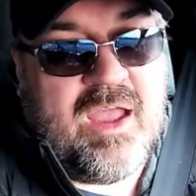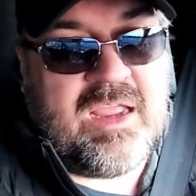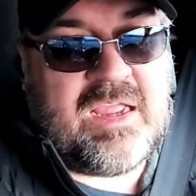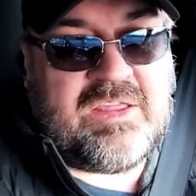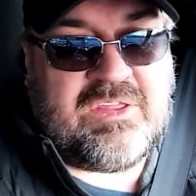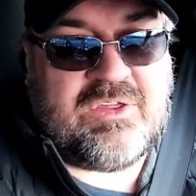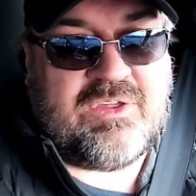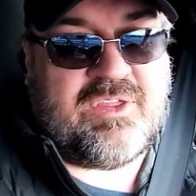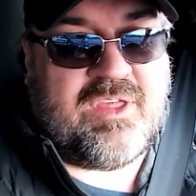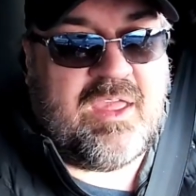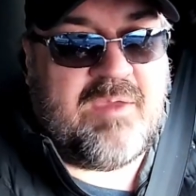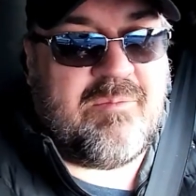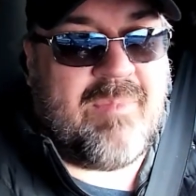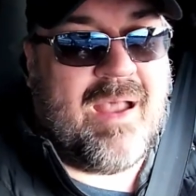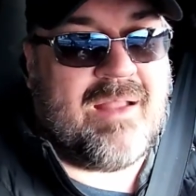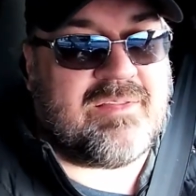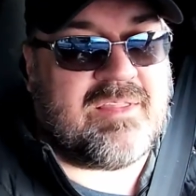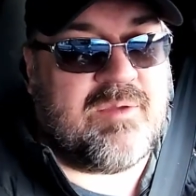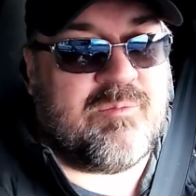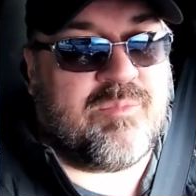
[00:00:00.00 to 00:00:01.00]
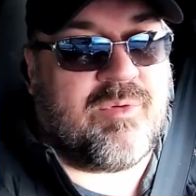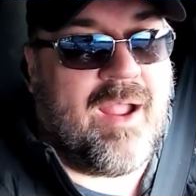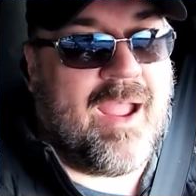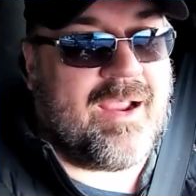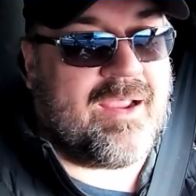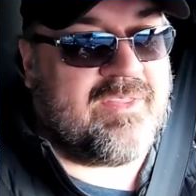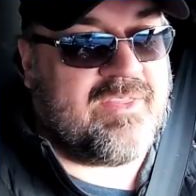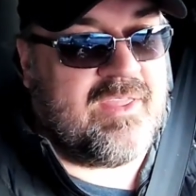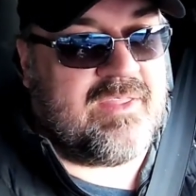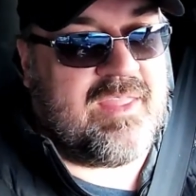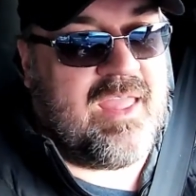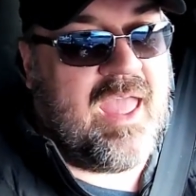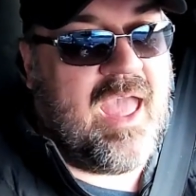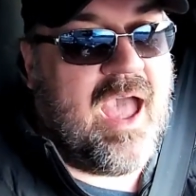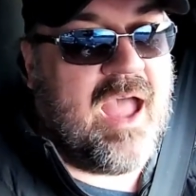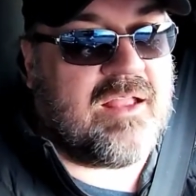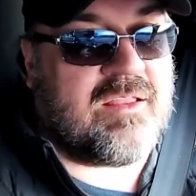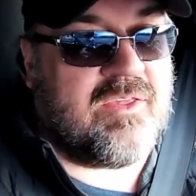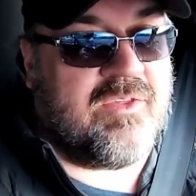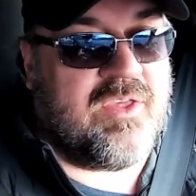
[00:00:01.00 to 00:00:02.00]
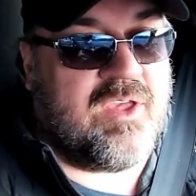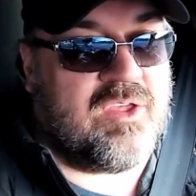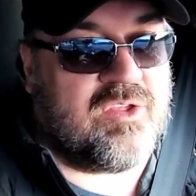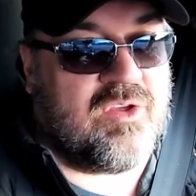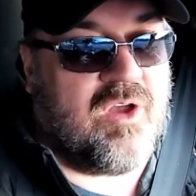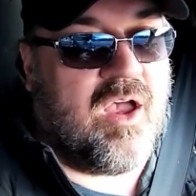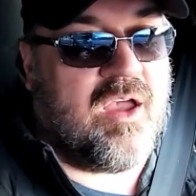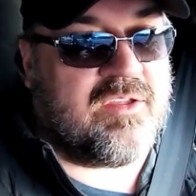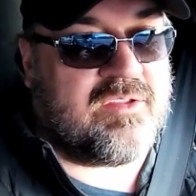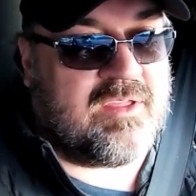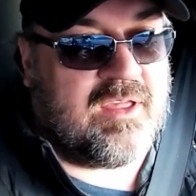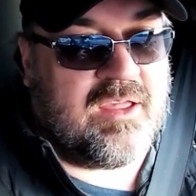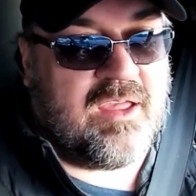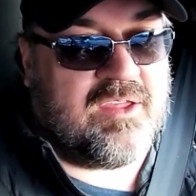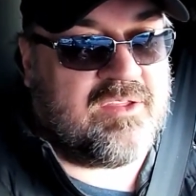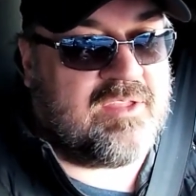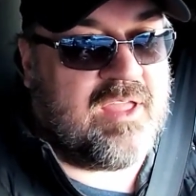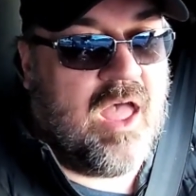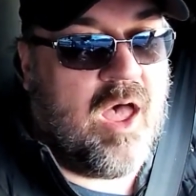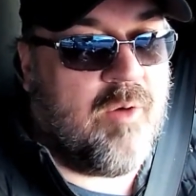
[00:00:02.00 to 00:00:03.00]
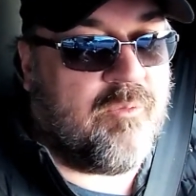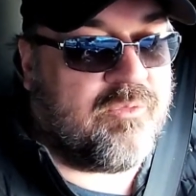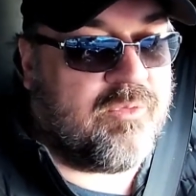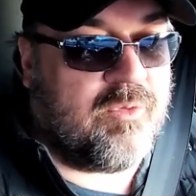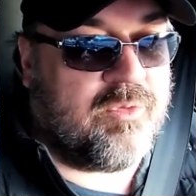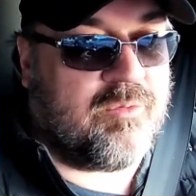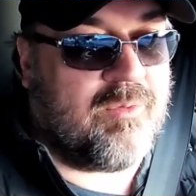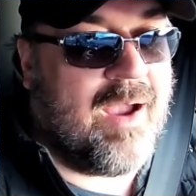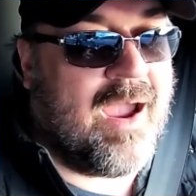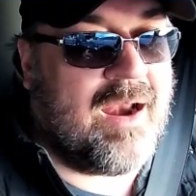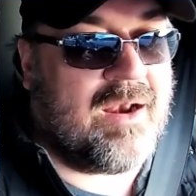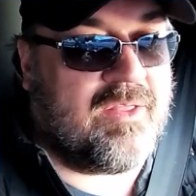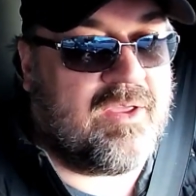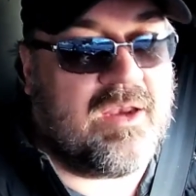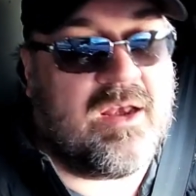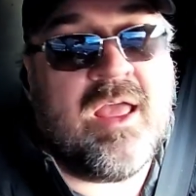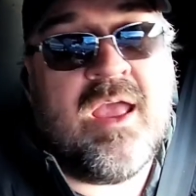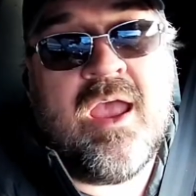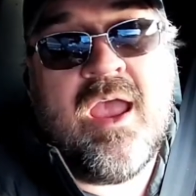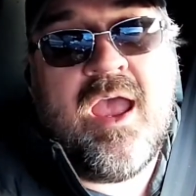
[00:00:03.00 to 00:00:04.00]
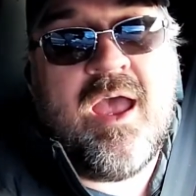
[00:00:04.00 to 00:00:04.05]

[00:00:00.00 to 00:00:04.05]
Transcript: I guess there's a mounting bracket that they add to the exhaust, I guess, to help with rattling,